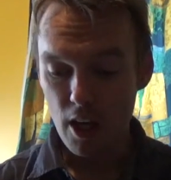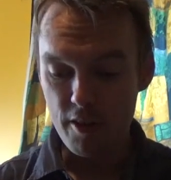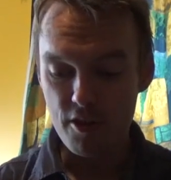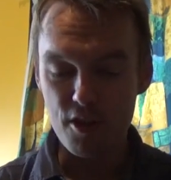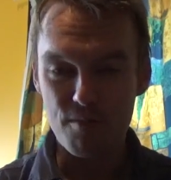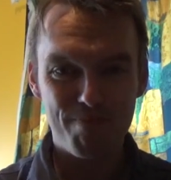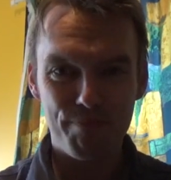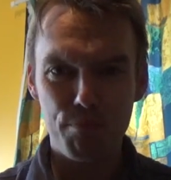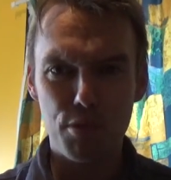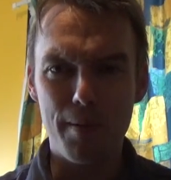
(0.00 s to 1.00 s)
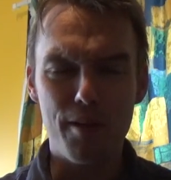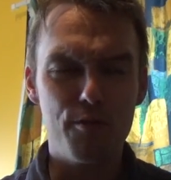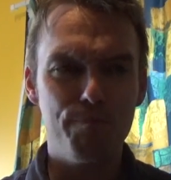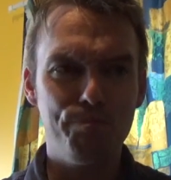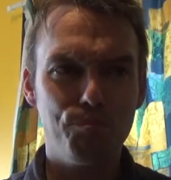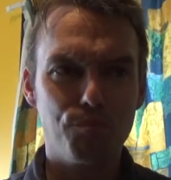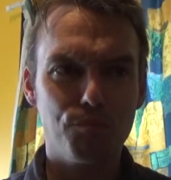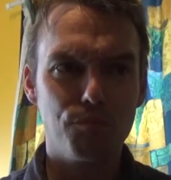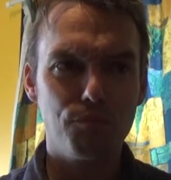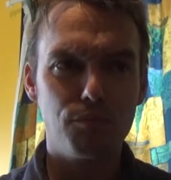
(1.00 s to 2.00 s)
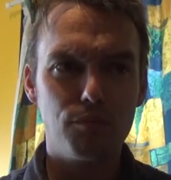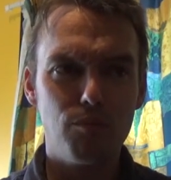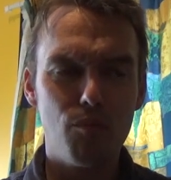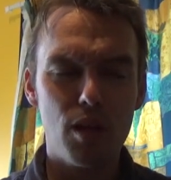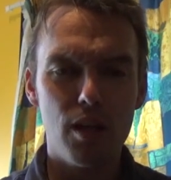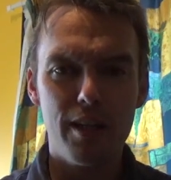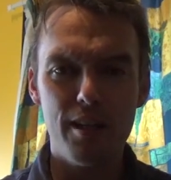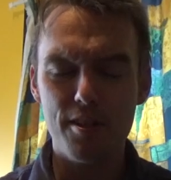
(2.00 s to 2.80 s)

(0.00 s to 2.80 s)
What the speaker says: It's just pretty much getting